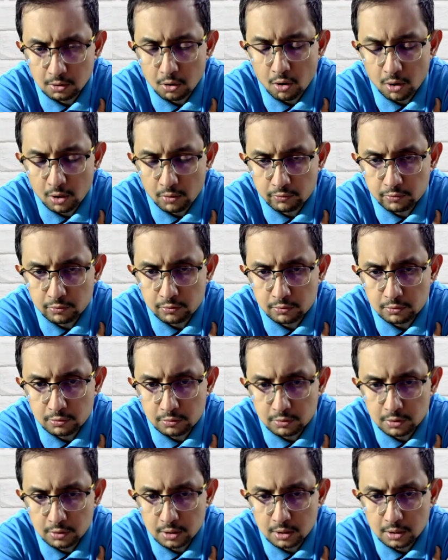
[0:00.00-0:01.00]
order
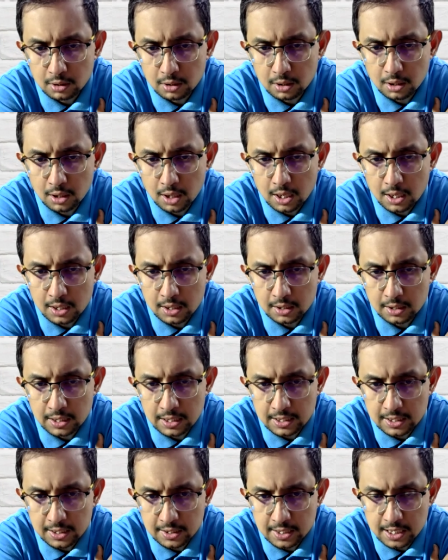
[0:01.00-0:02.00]
food and
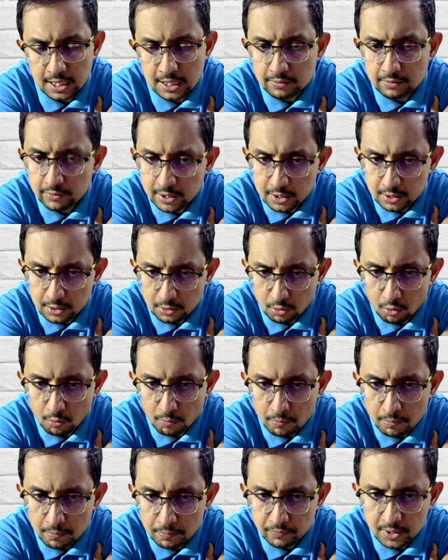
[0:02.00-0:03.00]
get it delivered
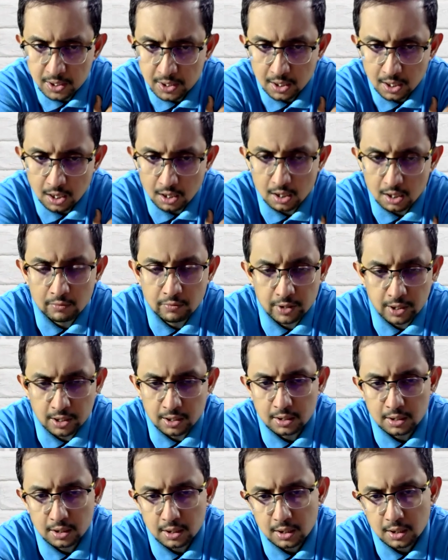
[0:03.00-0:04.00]
home.
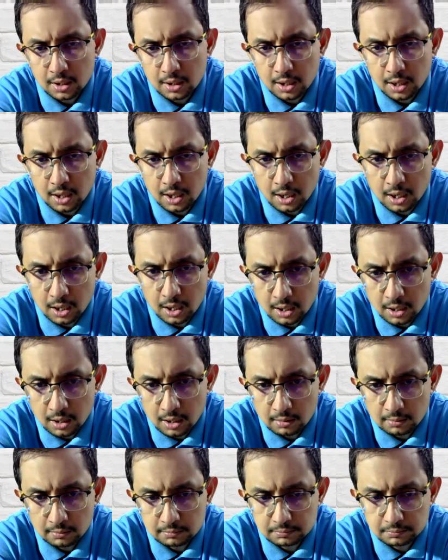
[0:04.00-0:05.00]
However,
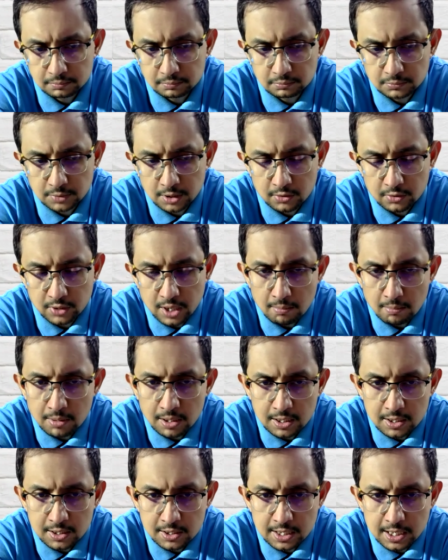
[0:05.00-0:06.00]
uh, the
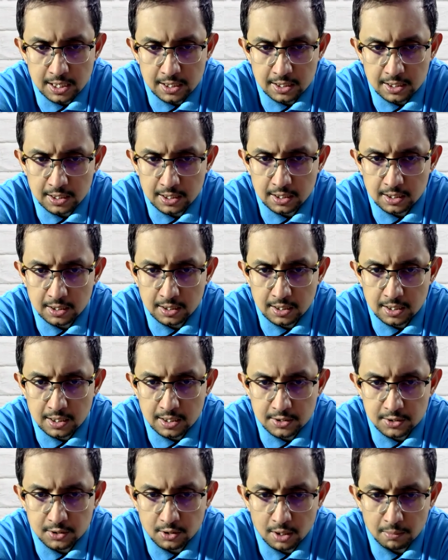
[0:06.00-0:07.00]
trouble is that
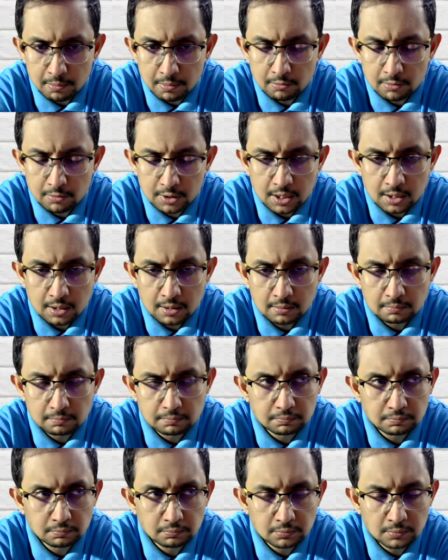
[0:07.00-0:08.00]
it's not about
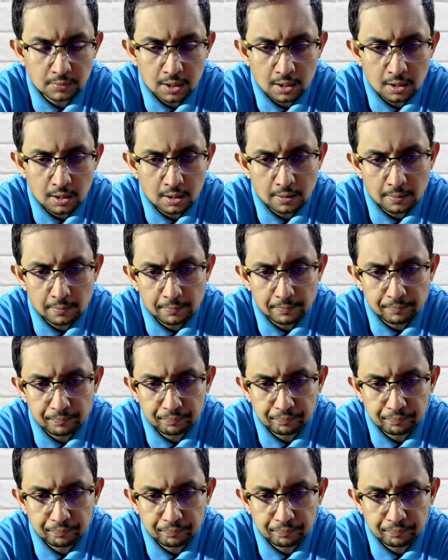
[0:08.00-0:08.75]
the